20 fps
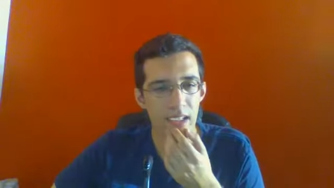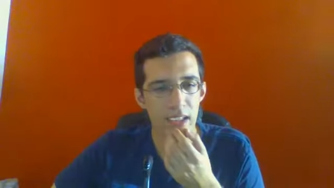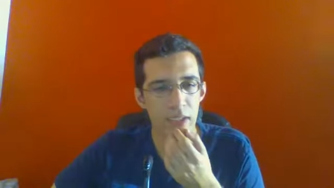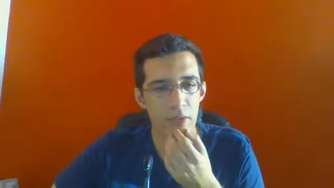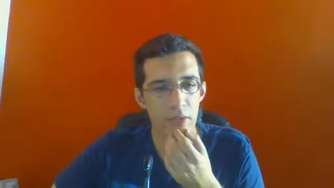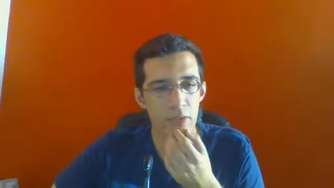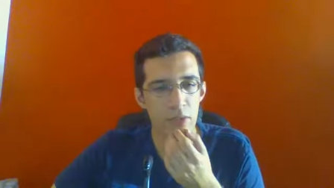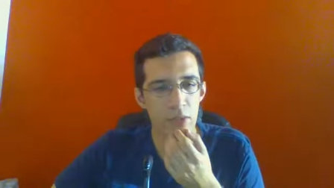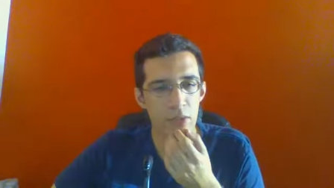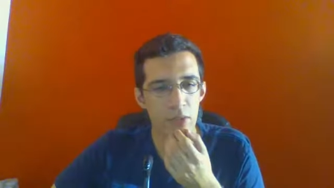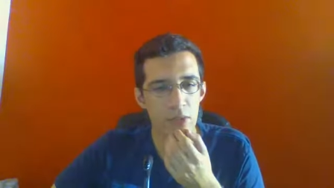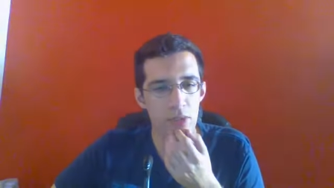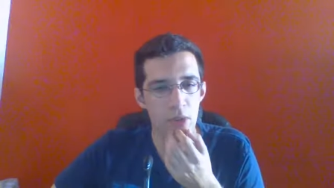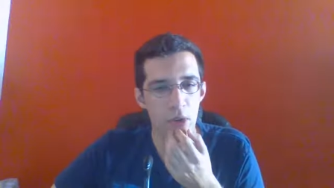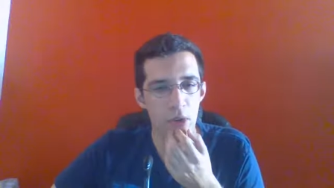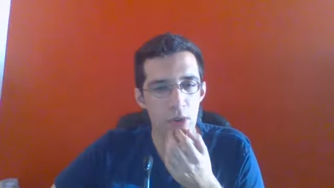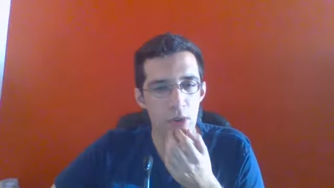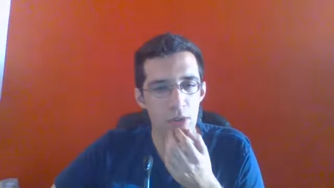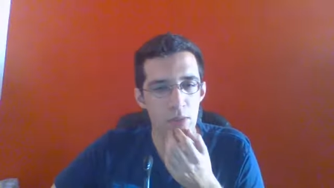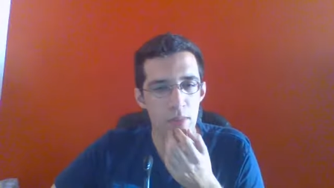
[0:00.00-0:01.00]
If Zeus
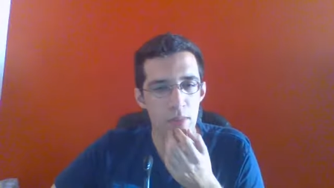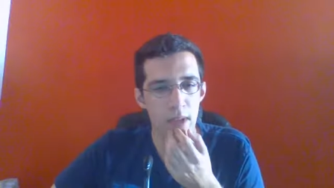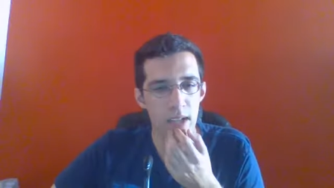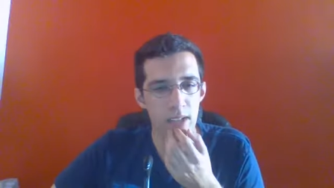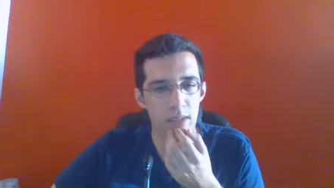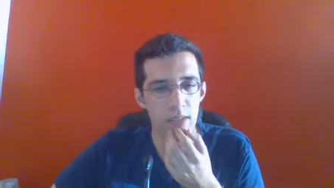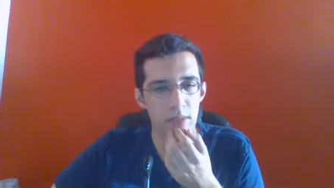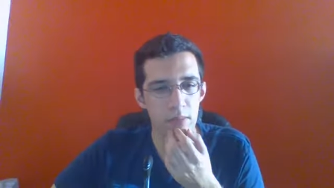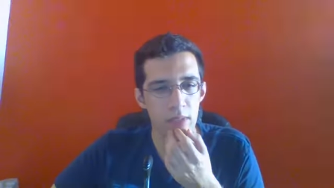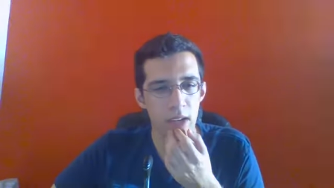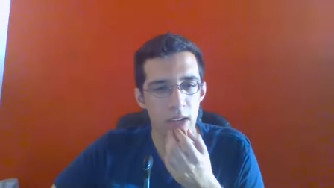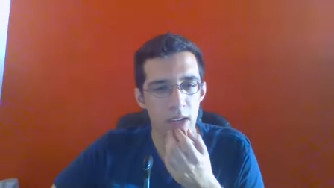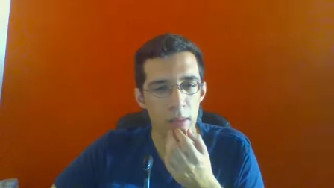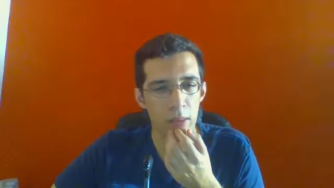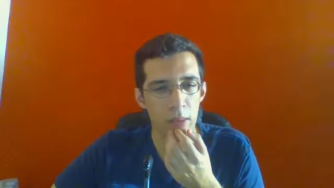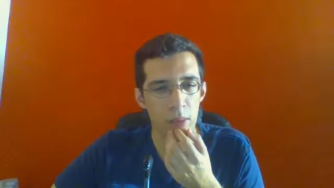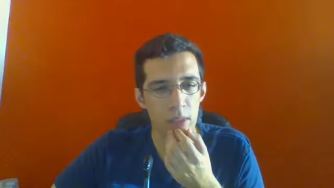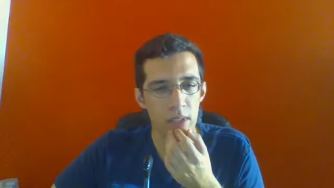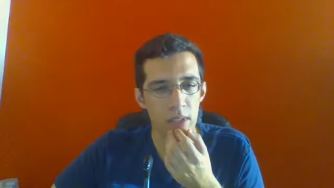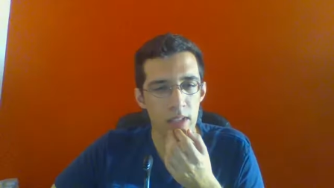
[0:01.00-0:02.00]
goes back to
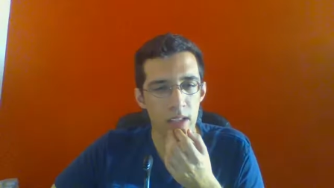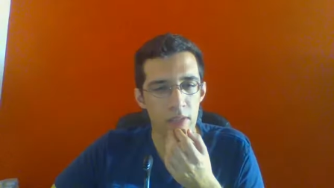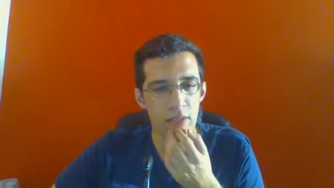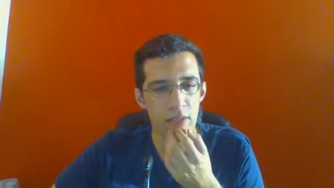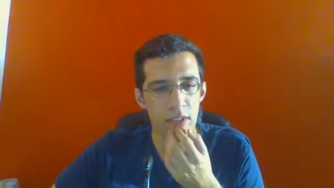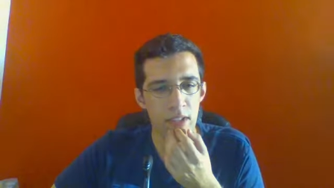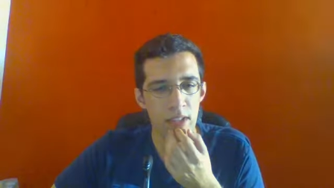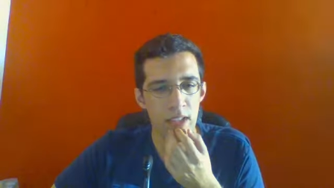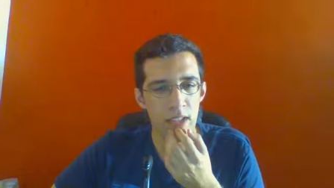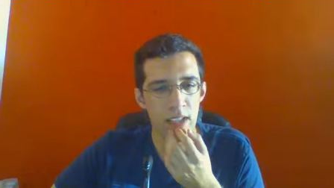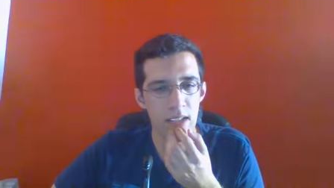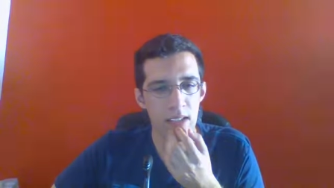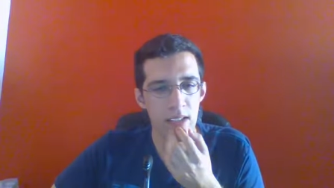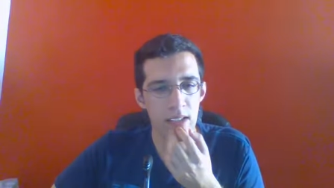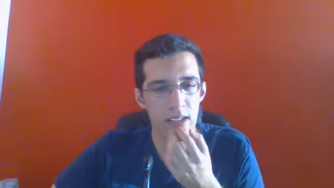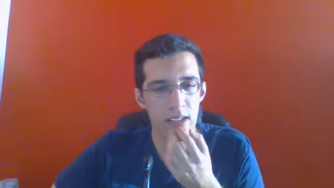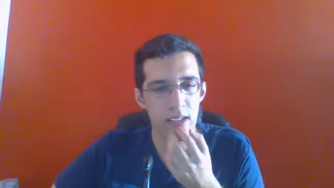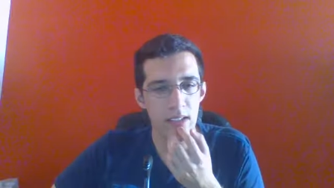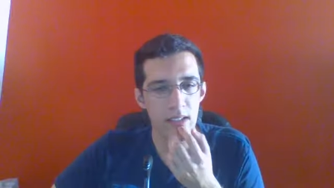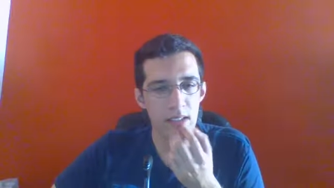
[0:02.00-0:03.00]
Mama, we'll definitely
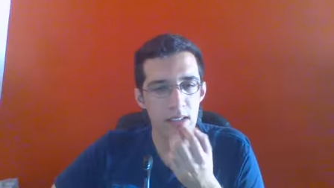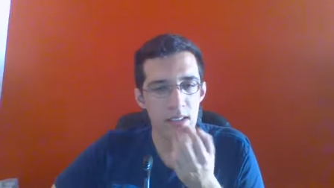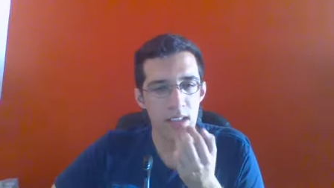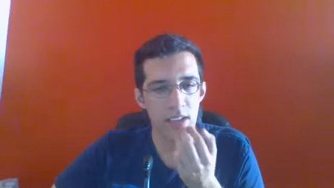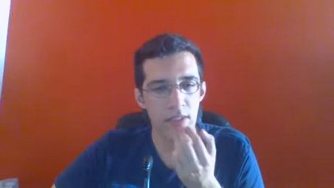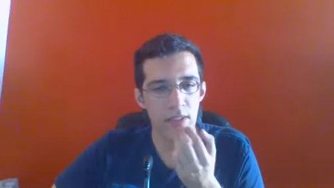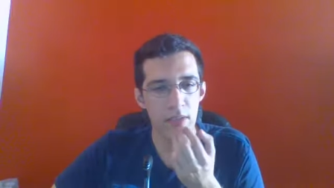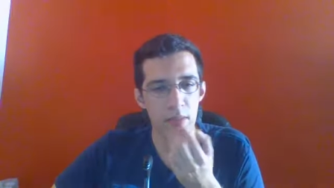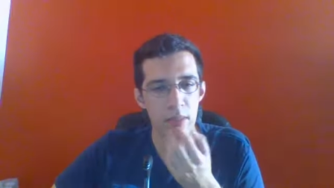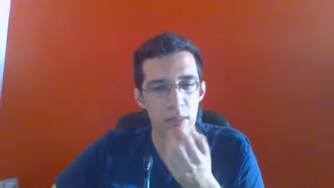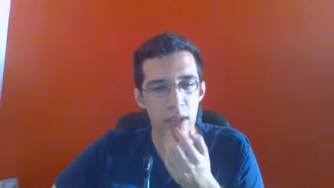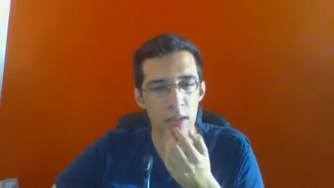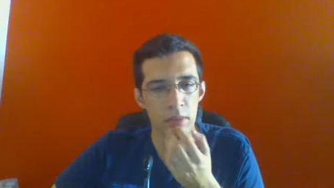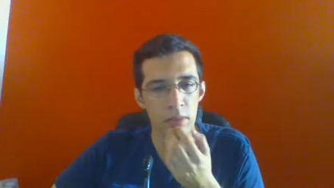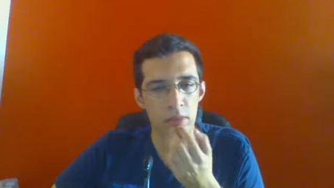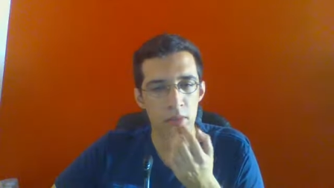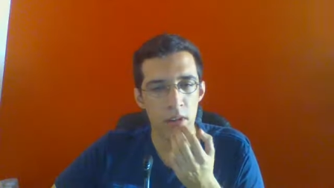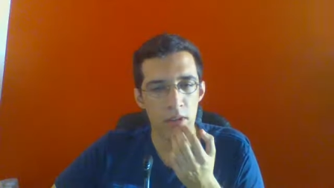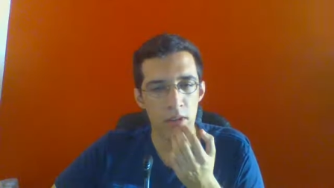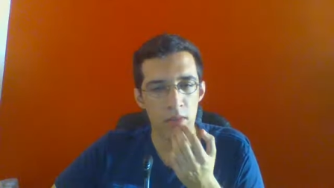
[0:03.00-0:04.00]
never be
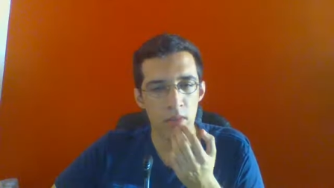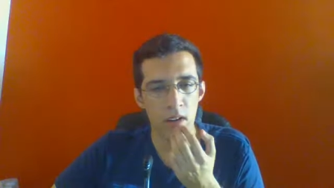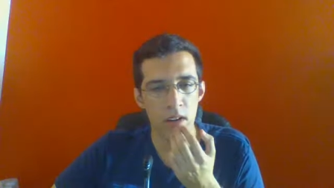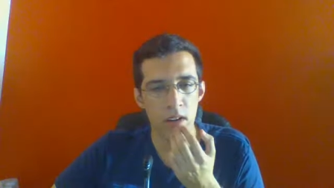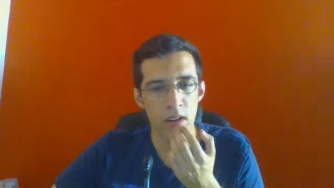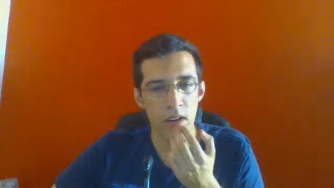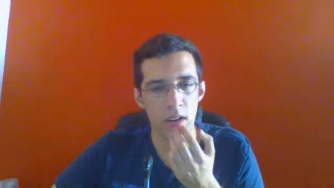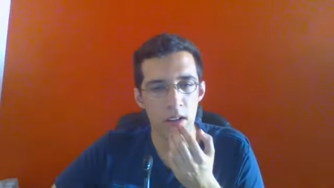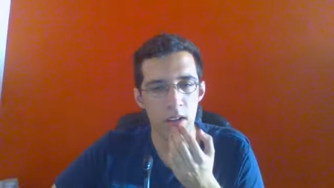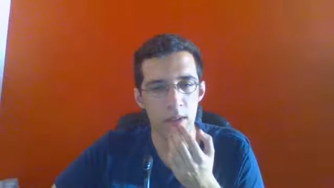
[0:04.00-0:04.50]
able to outrun